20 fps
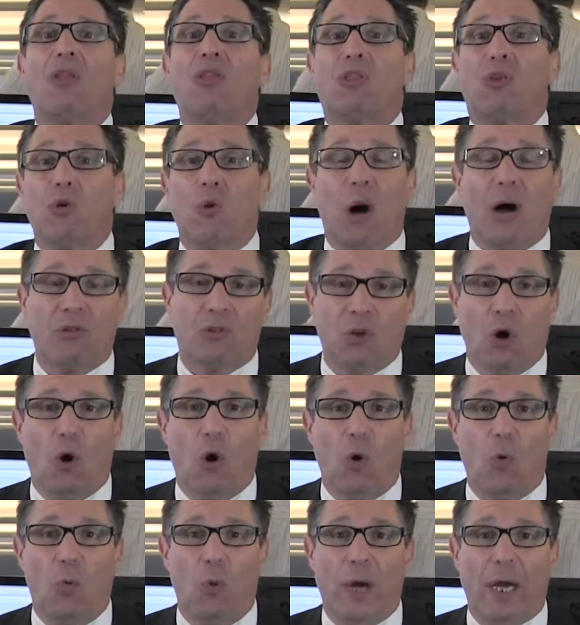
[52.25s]
throughout the
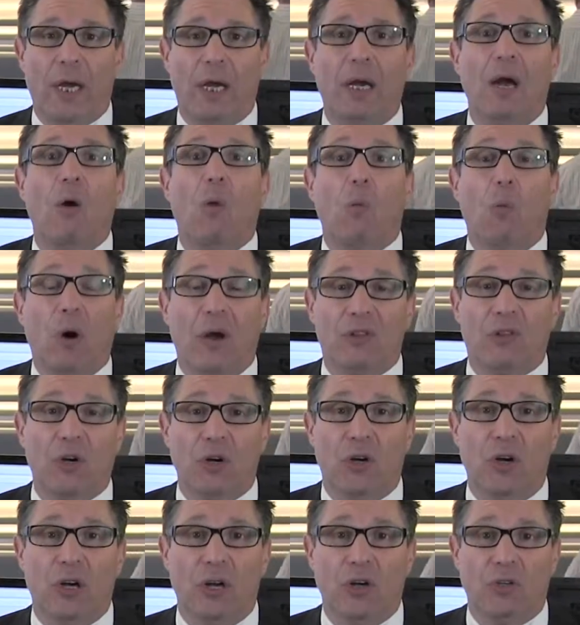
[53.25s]
whole week what
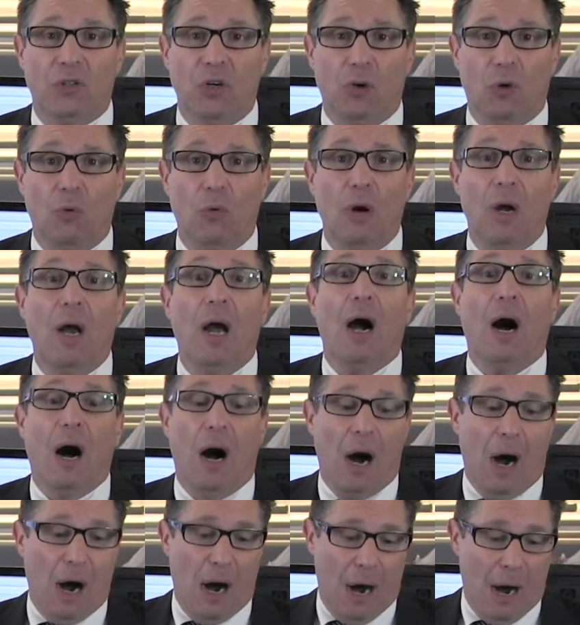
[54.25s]
they're going to do.
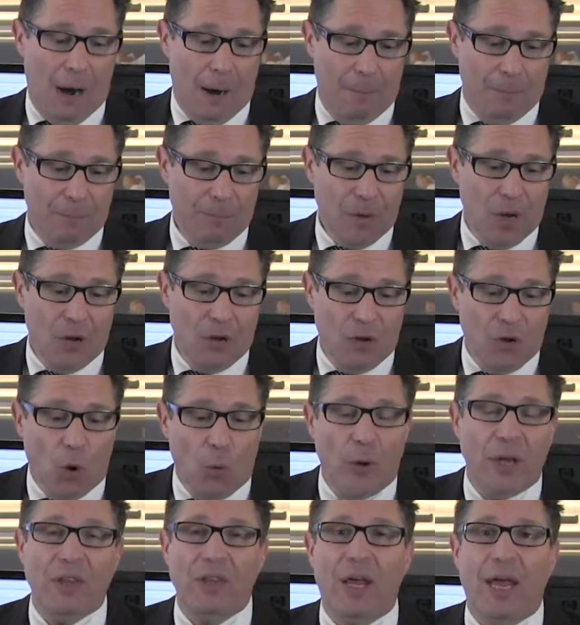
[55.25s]

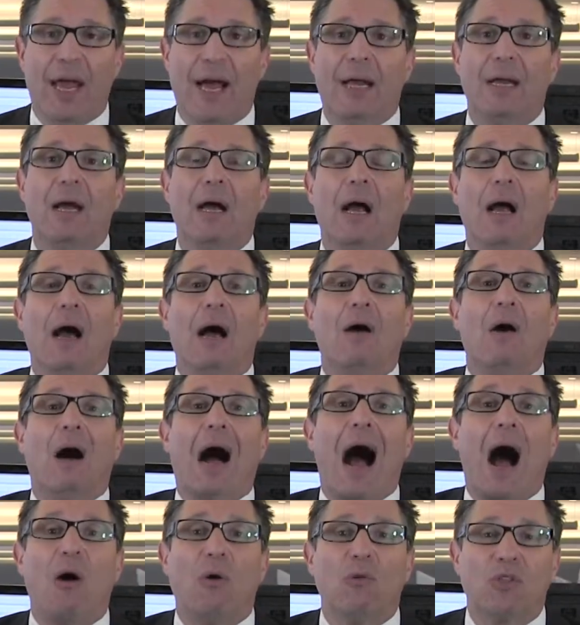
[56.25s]
Knowing that,
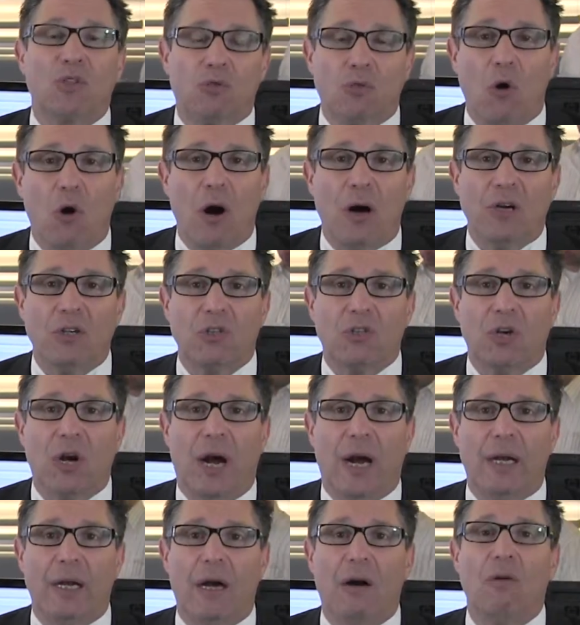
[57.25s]
how strong is
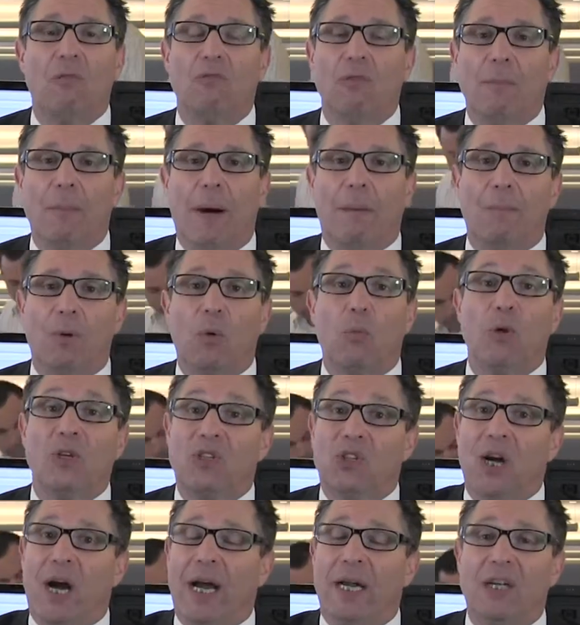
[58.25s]
China? Remember, when
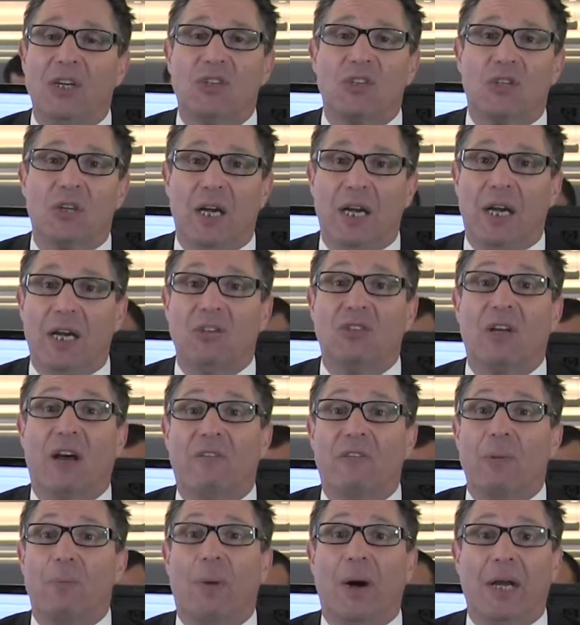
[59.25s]
China sneezes,
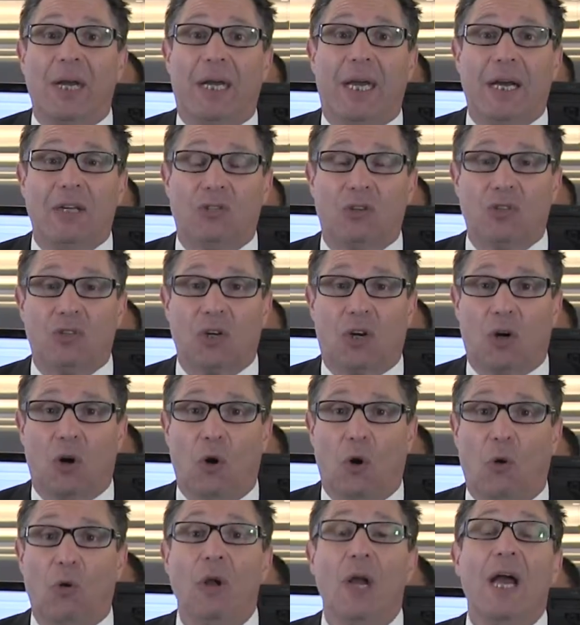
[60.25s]
everybody catches a
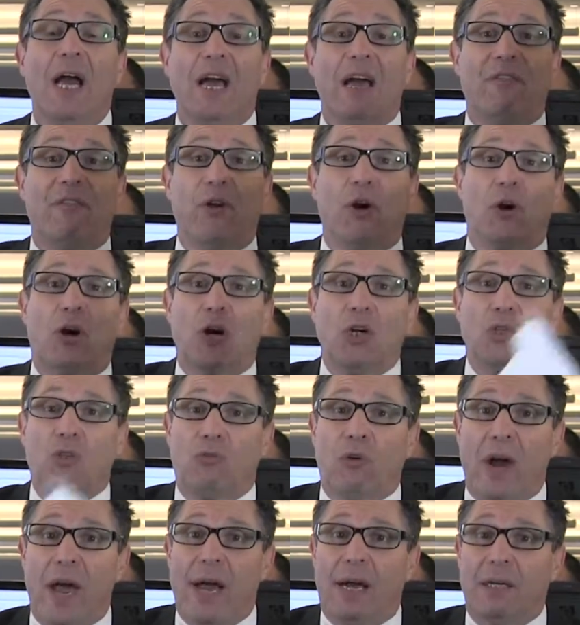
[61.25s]
cold. If they're
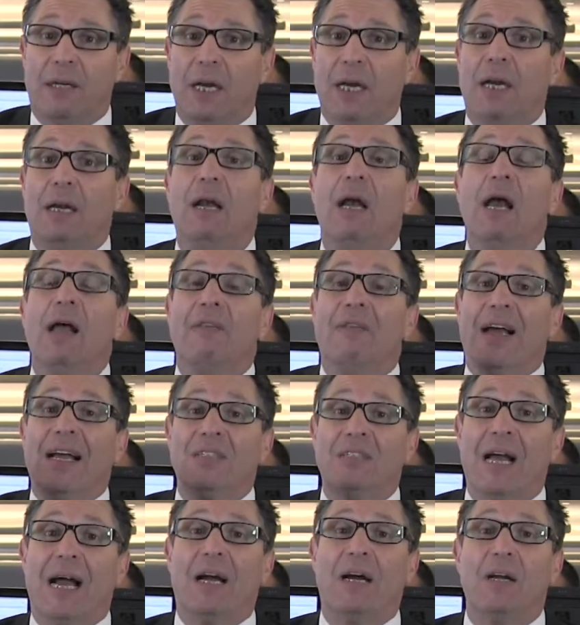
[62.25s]
contracting,
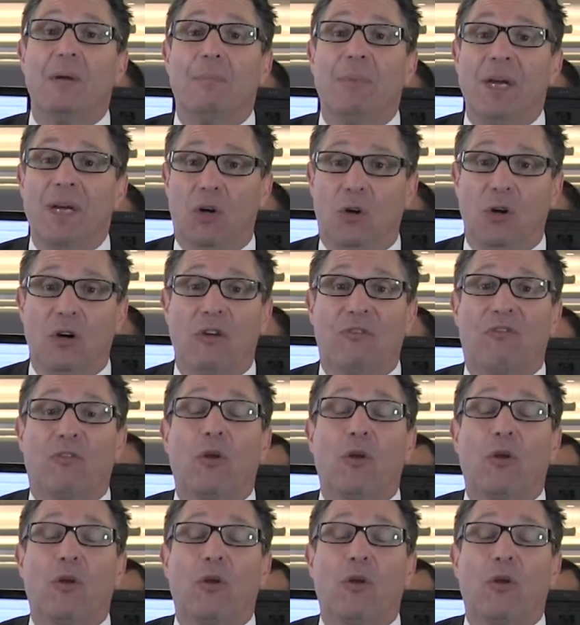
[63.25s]
that's not going to be good